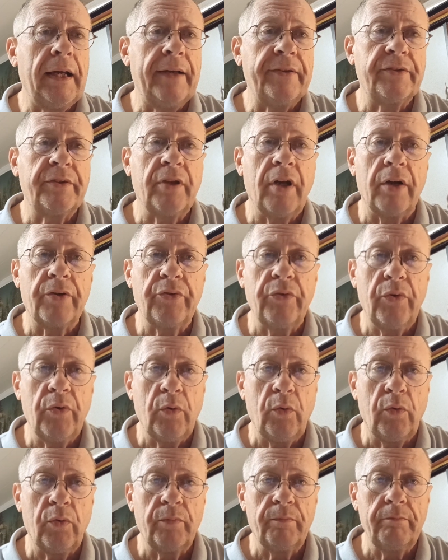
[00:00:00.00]
talked to an
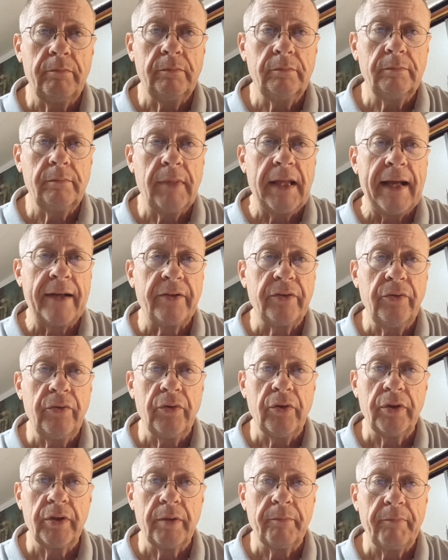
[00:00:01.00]
old black dude
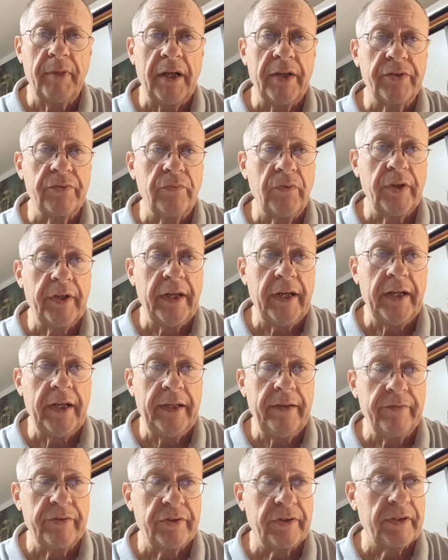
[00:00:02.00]
on the bus one day,
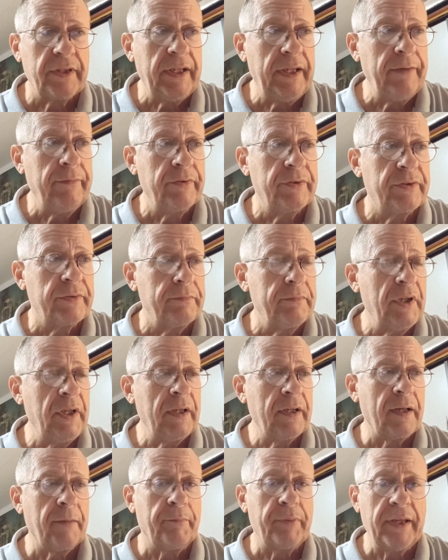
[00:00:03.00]
and he was
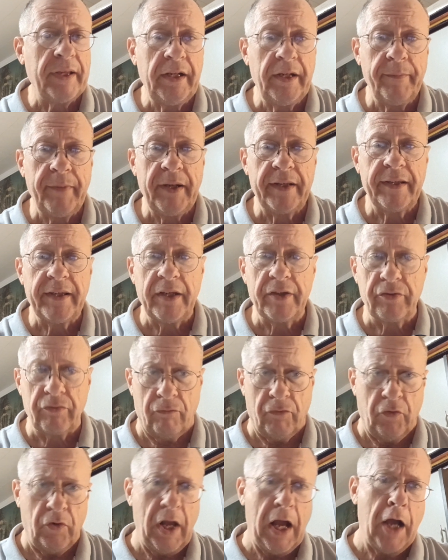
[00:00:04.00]
complaining about this.
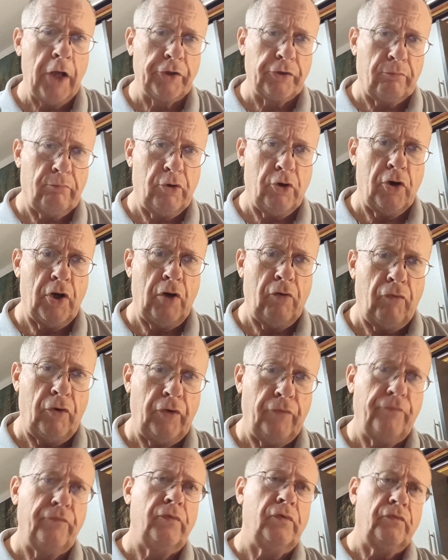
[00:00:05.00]
When I was a boy,
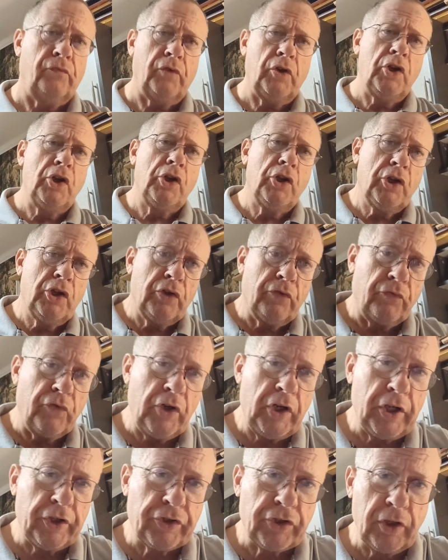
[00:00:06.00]
we
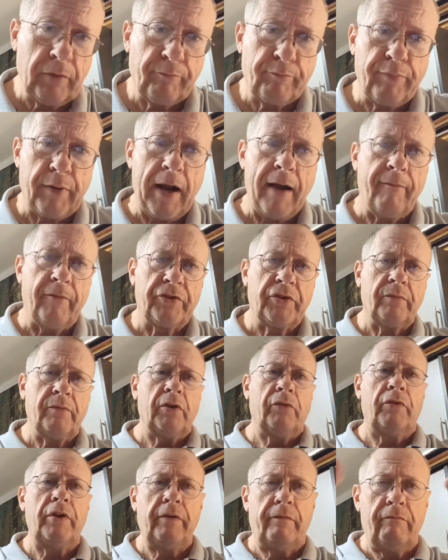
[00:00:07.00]
had some problems. I
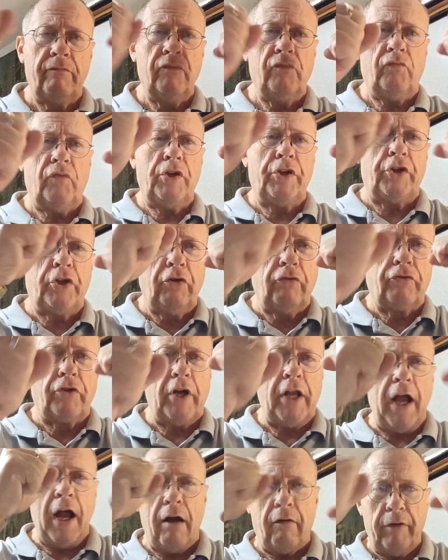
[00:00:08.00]
mean, we duked it
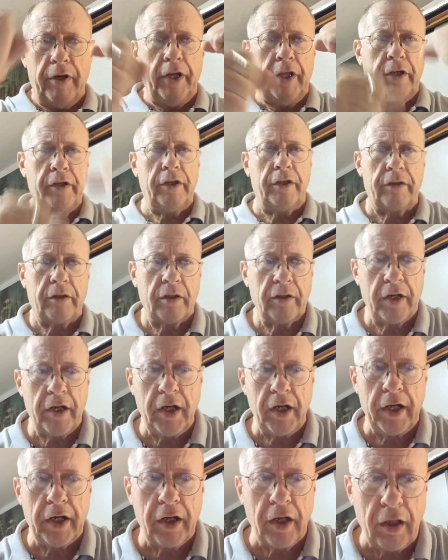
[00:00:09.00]
out. We didn't
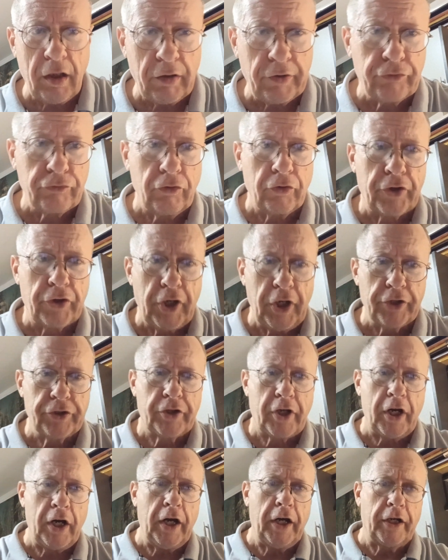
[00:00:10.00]
carry a gun. All these little kids
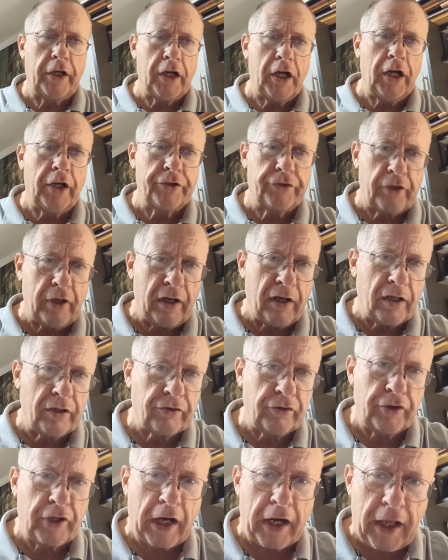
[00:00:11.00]
carrying guns now.
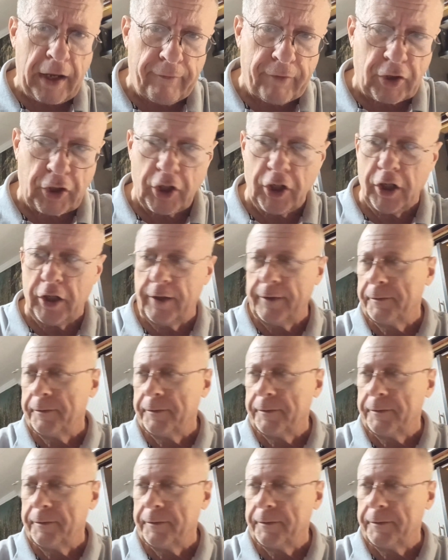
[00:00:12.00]
You got to have a gun.